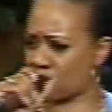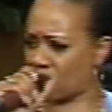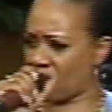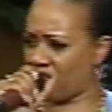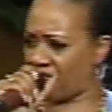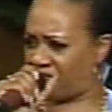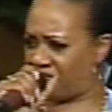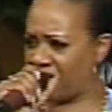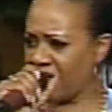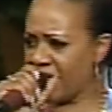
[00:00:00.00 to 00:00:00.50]
to
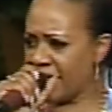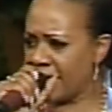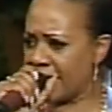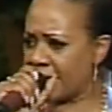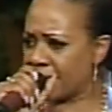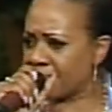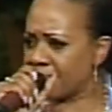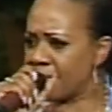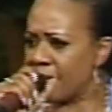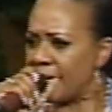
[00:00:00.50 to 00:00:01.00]
flee.
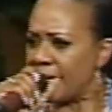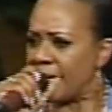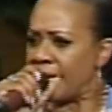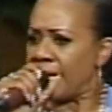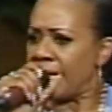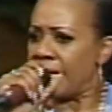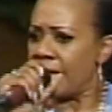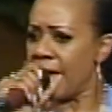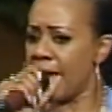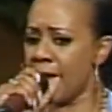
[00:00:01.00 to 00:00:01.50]

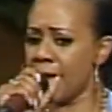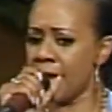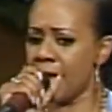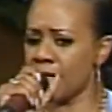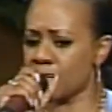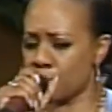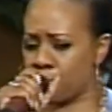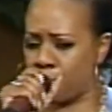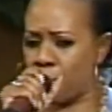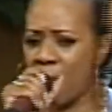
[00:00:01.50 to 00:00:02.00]
In
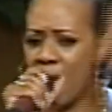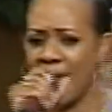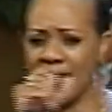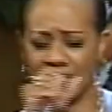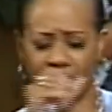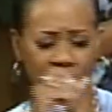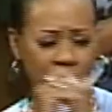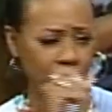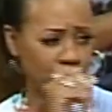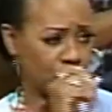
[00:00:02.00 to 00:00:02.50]
his
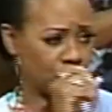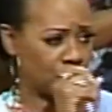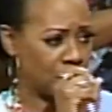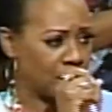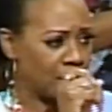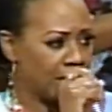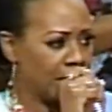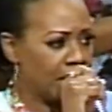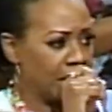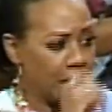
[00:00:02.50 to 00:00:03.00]
presence,
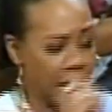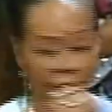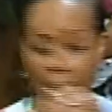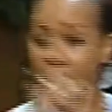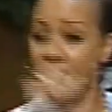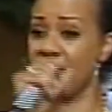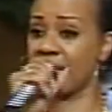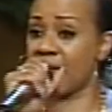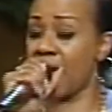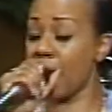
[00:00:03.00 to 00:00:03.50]
he
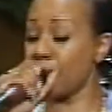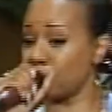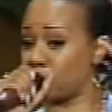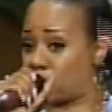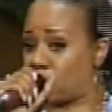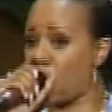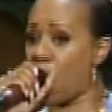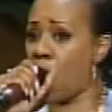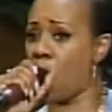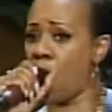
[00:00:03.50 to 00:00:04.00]
becomes
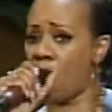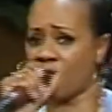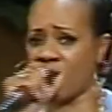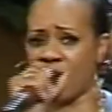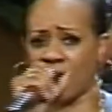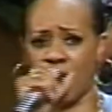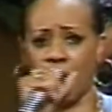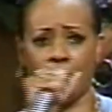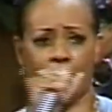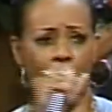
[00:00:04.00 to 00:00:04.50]
Jehovah
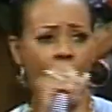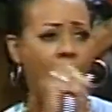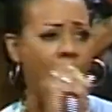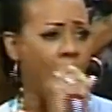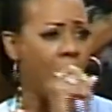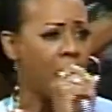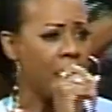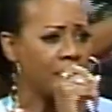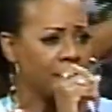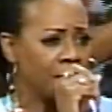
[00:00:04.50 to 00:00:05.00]
Gabor,
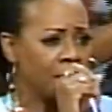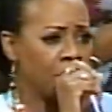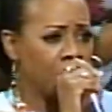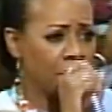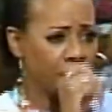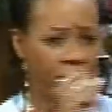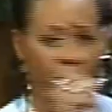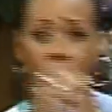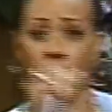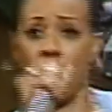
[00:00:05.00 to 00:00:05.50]

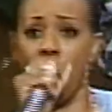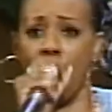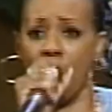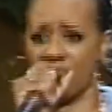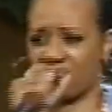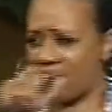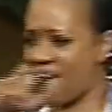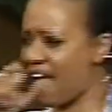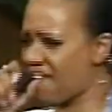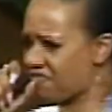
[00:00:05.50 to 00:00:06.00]
the Lord
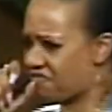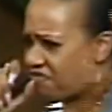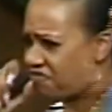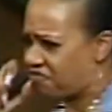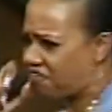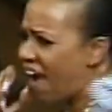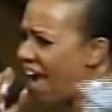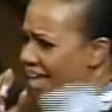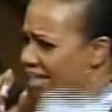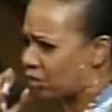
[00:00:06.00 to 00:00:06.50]
that
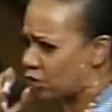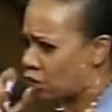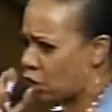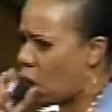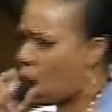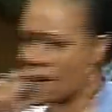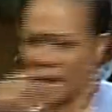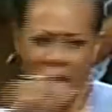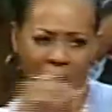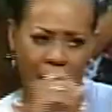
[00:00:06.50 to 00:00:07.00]
fights
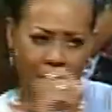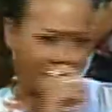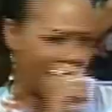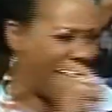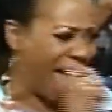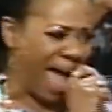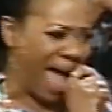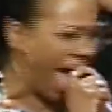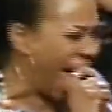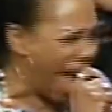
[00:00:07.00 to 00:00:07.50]
on our
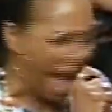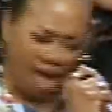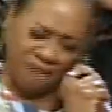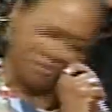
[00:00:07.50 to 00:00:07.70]
behalf.